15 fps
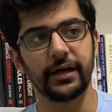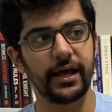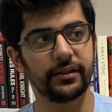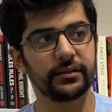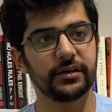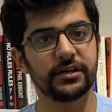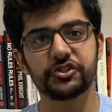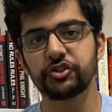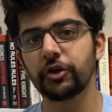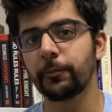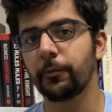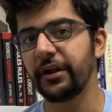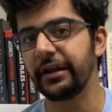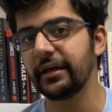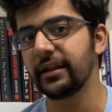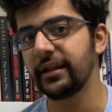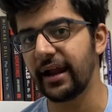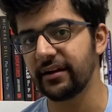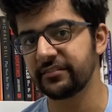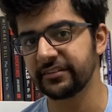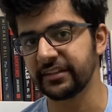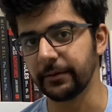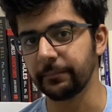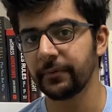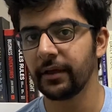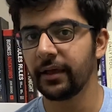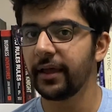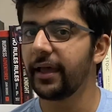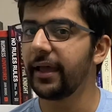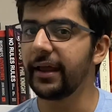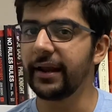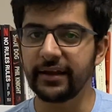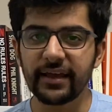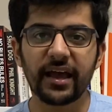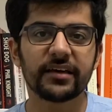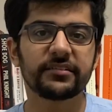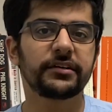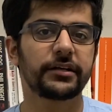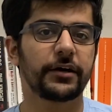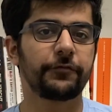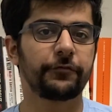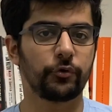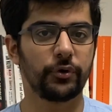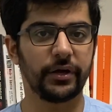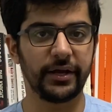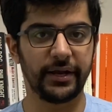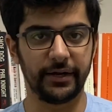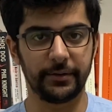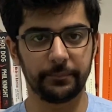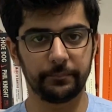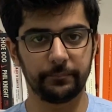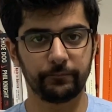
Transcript: and the geopolitical landscape, India has a tough road ahead.